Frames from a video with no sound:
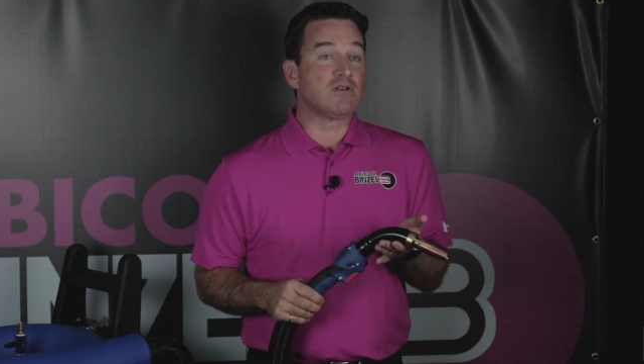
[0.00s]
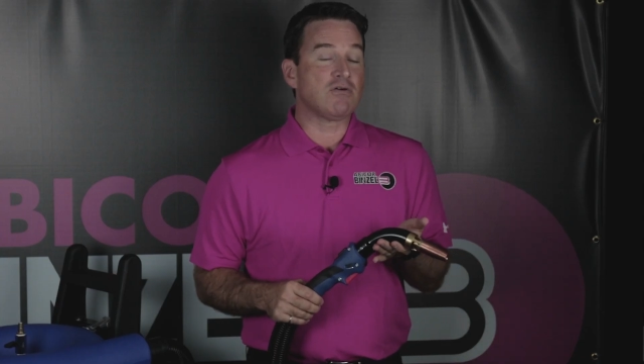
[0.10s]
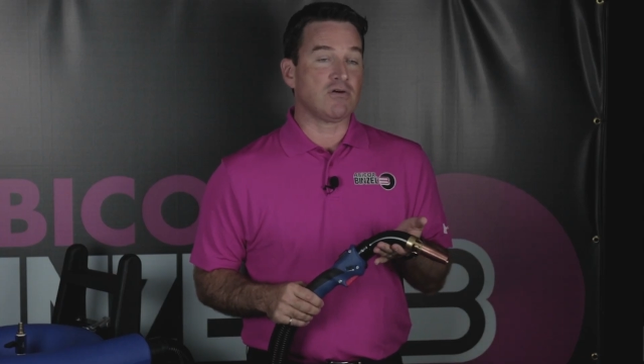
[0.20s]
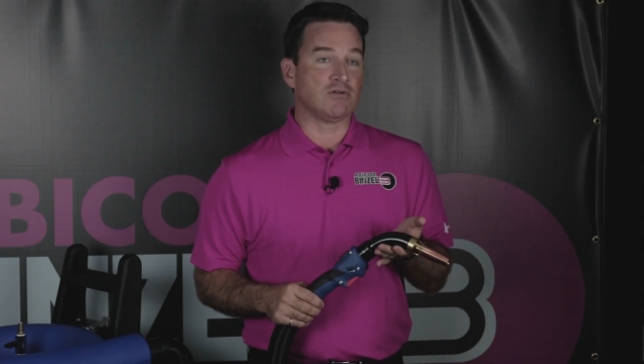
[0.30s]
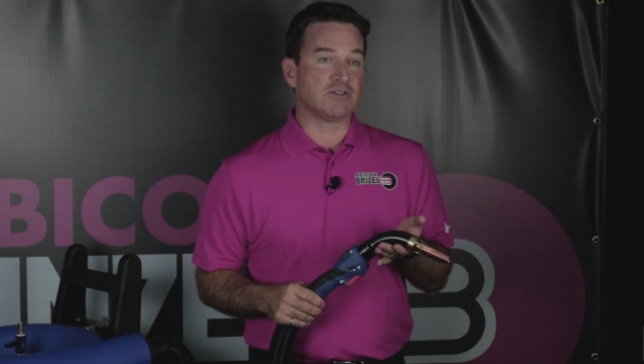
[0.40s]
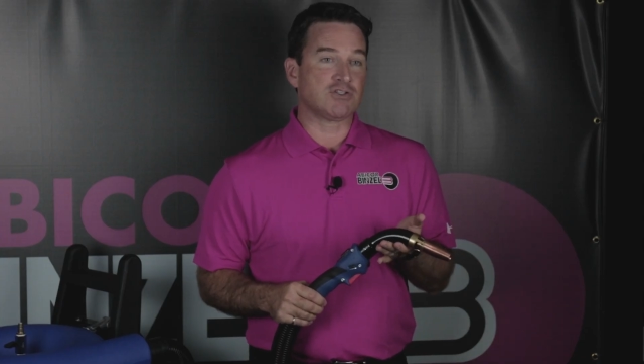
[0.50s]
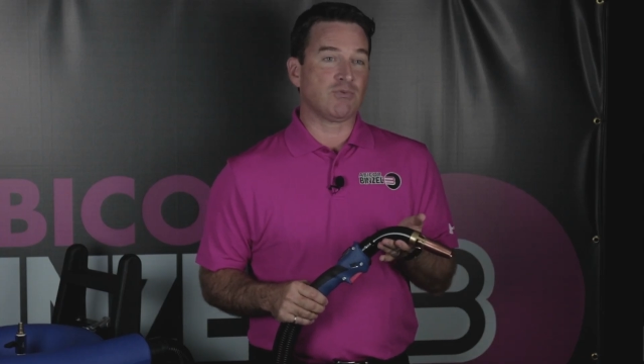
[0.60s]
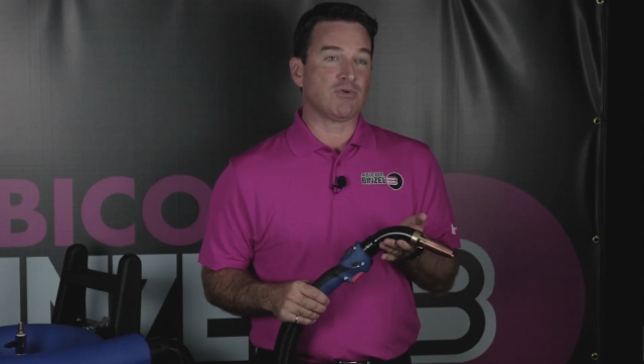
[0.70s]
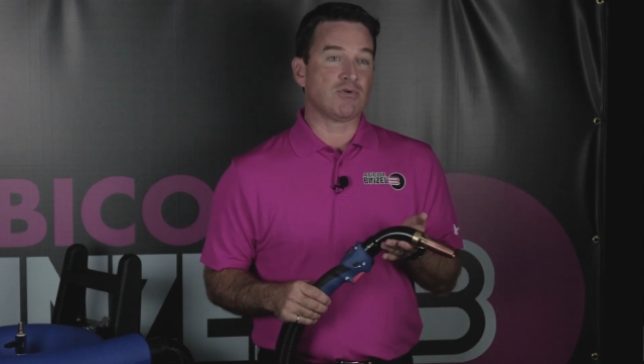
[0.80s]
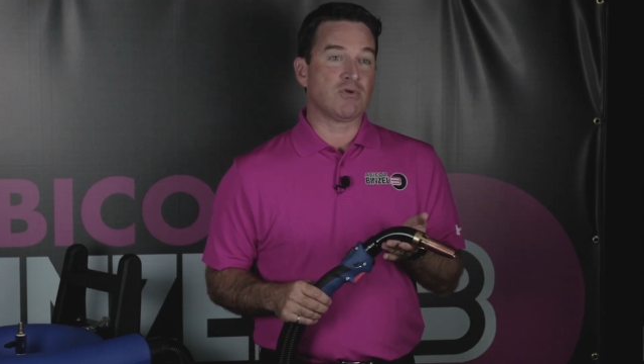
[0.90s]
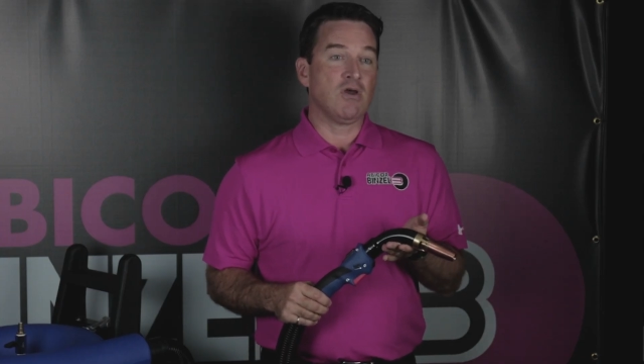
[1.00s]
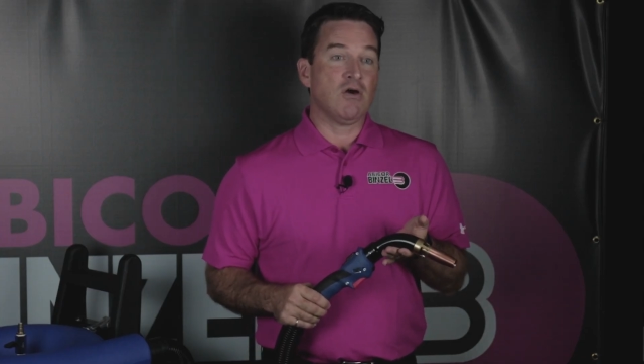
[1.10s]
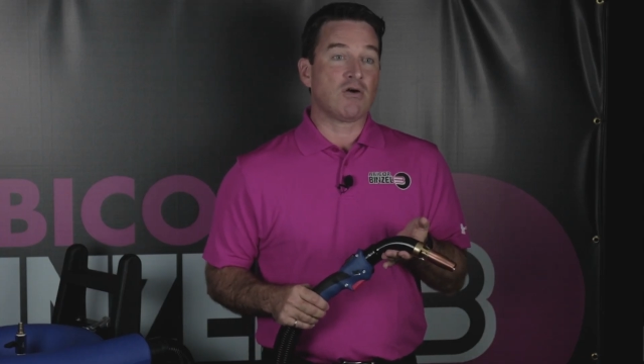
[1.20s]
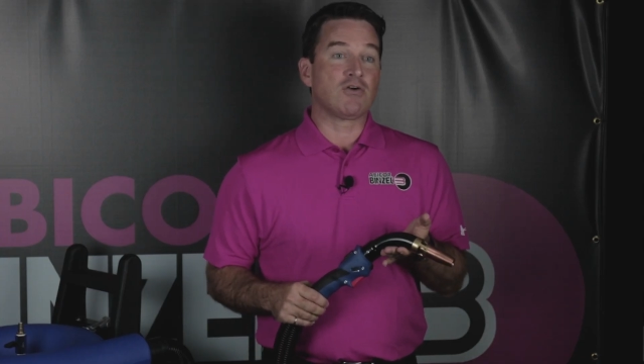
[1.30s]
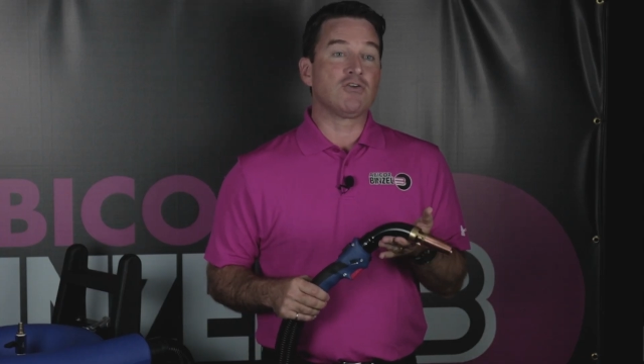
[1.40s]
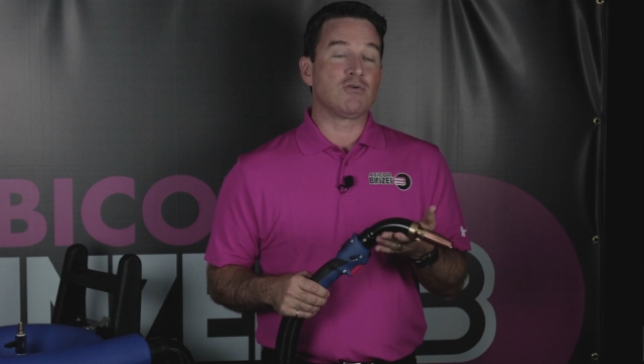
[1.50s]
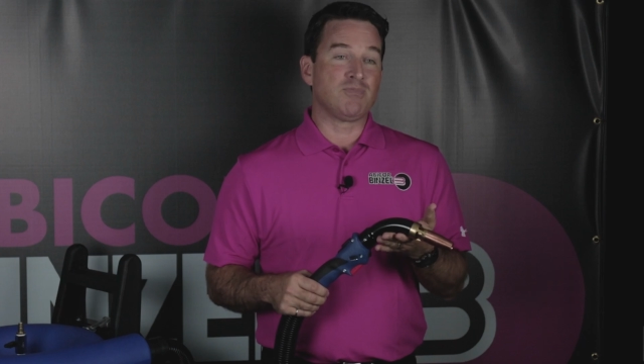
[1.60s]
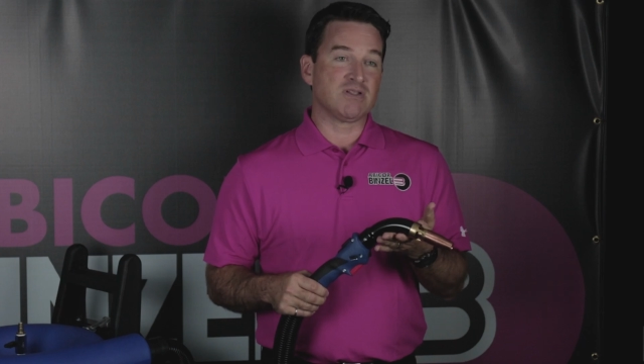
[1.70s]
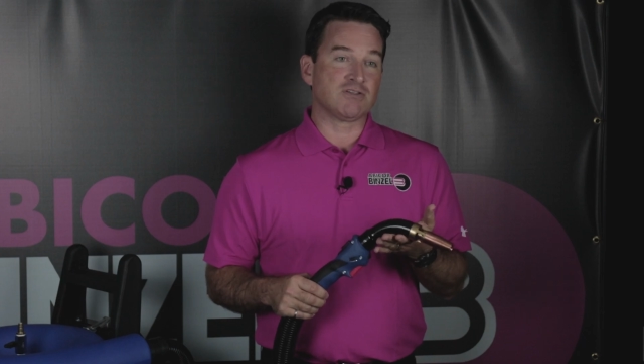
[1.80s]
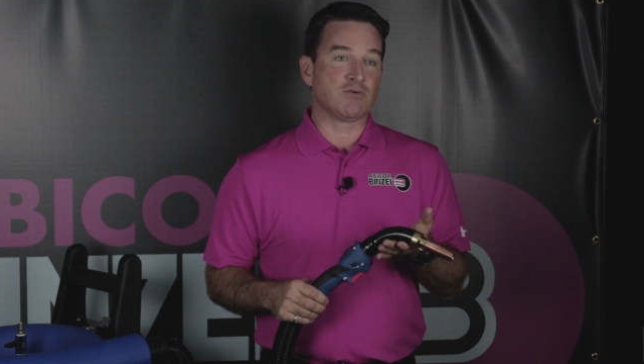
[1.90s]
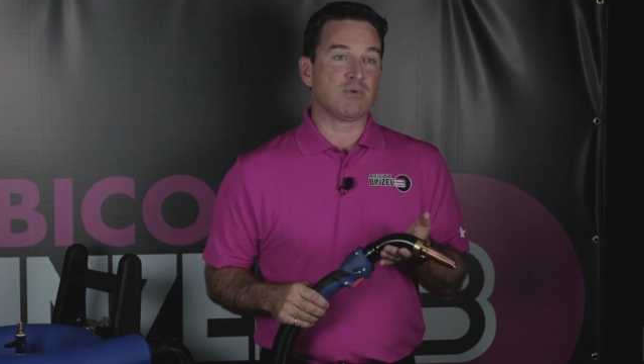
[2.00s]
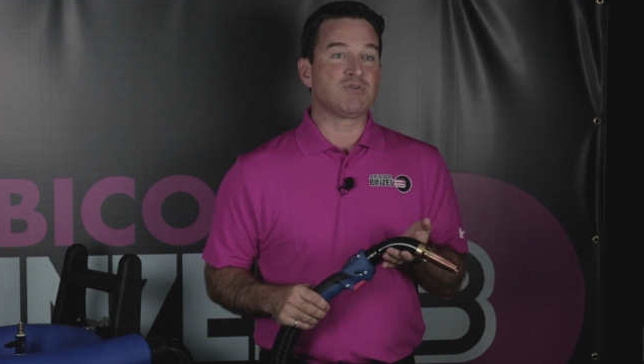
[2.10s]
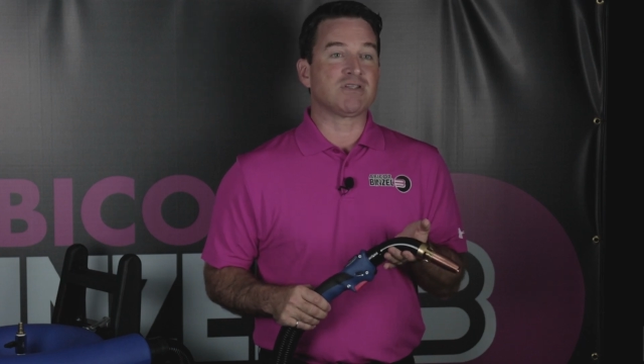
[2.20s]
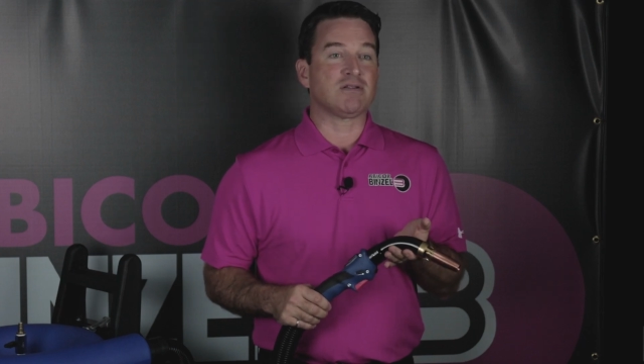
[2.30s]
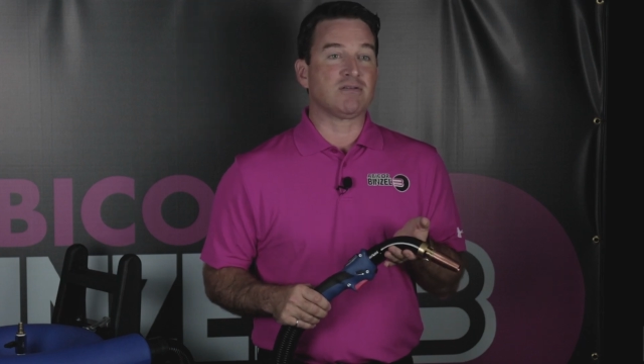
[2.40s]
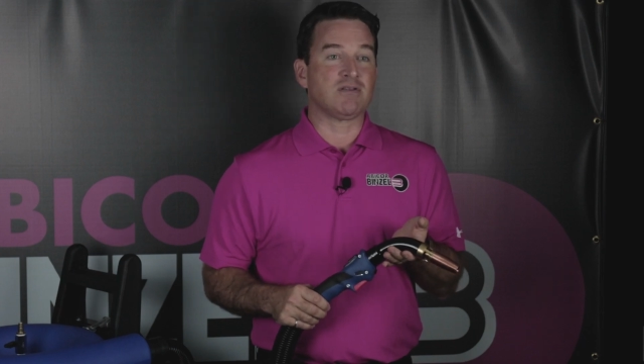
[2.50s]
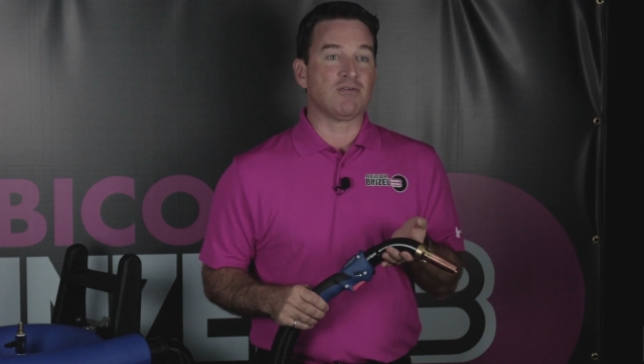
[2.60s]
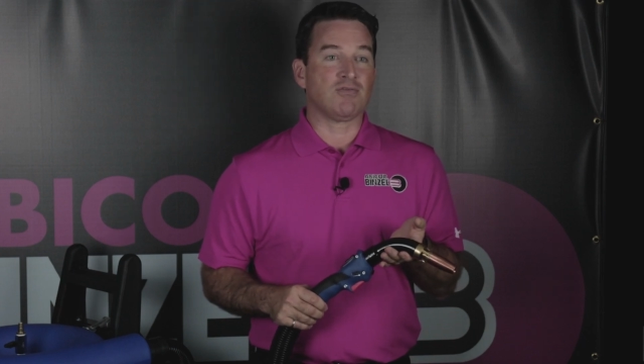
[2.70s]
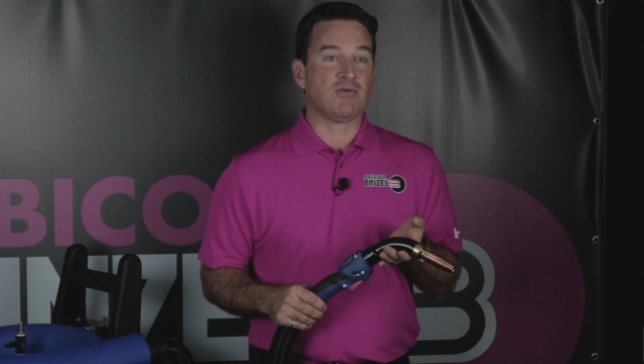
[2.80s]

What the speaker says: local distributor or your Binzel representative.